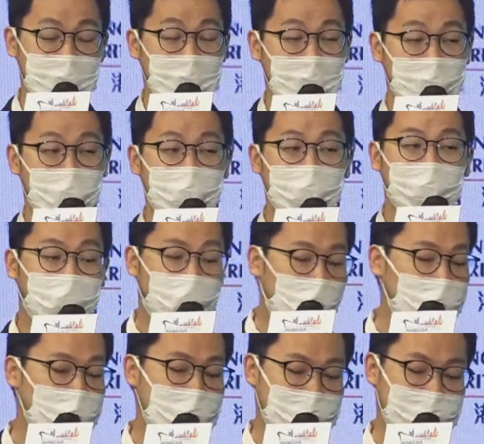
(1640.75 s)
more than
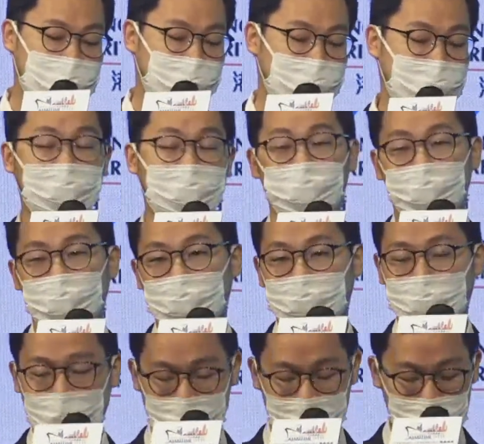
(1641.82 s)
40 activities will be
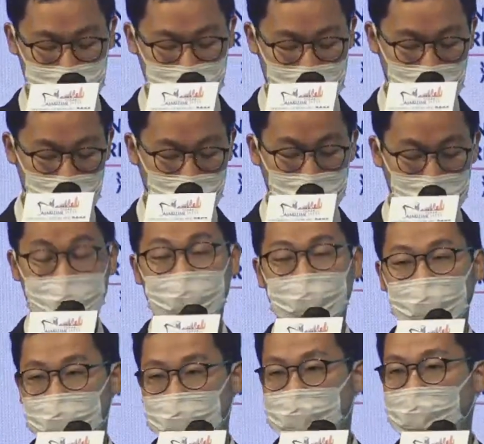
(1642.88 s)
staged by over
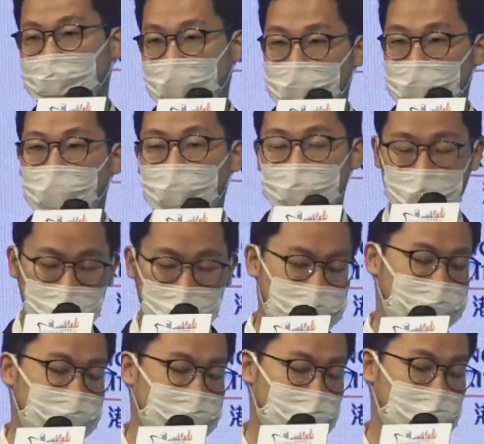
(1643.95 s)
60 local and
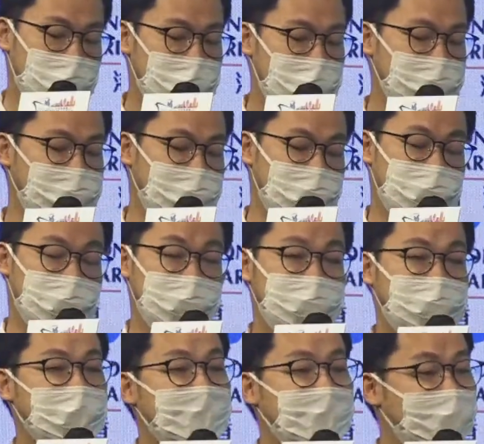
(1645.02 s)
overseas
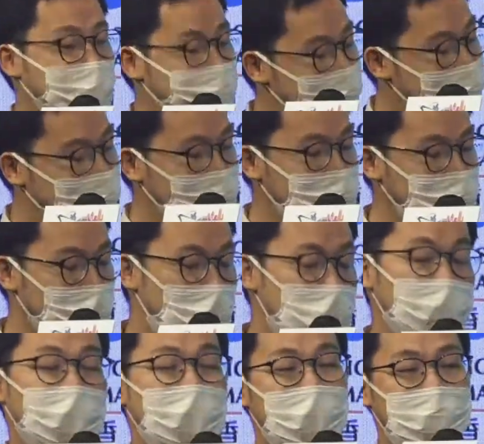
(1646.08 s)
organizations, physically,
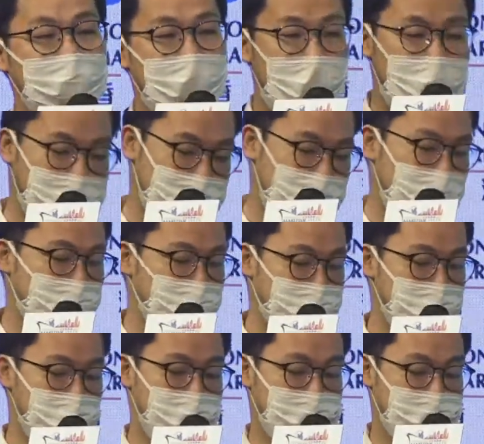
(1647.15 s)
online, and in hybrid
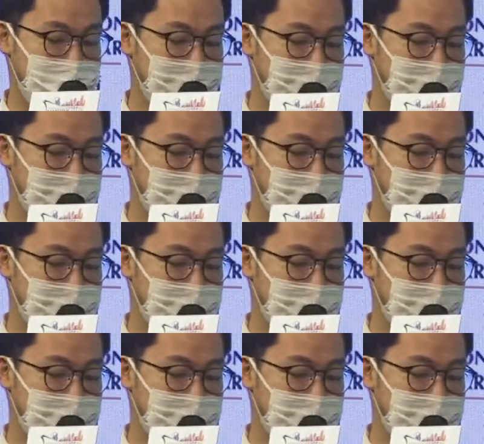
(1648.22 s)
mode,